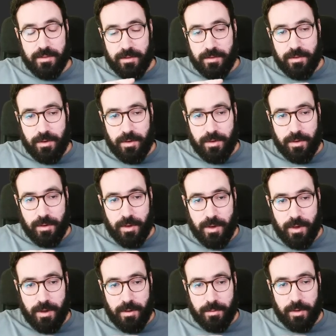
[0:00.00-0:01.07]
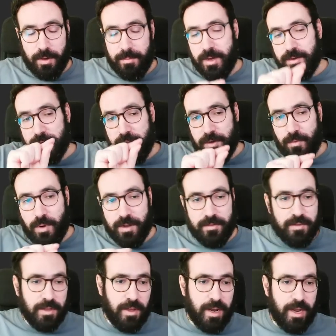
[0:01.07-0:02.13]
the command in one
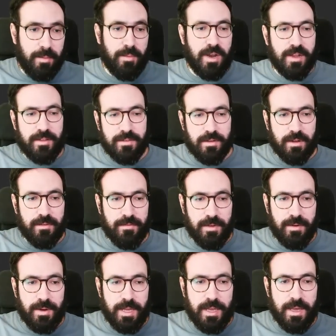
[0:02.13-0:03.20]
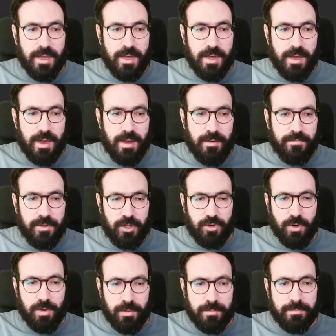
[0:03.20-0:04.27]
single line, but it's not very
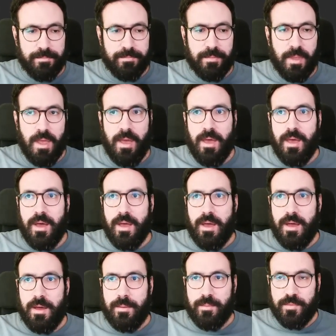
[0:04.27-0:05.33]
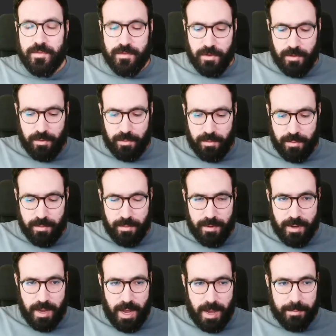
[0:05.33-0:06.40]
visual. So
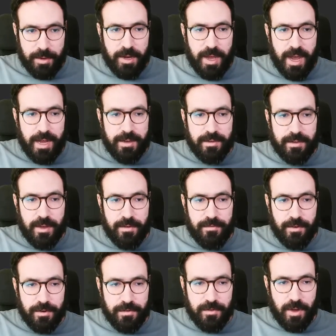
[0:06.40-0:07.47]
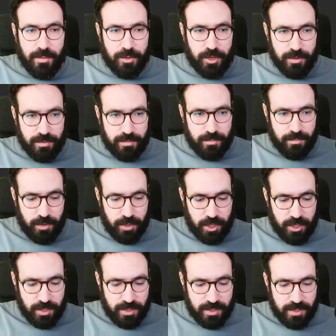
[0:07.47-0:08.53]
I'm gonna add a first option, which
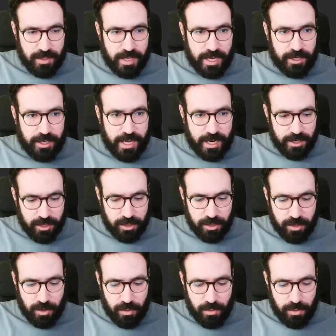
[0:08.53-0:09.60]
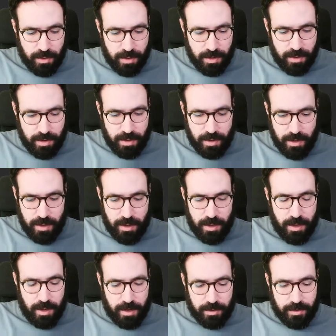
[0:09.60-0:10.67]
is
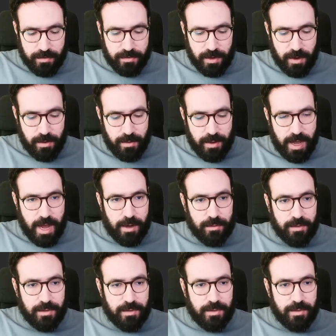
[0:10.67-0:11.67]
--go_out.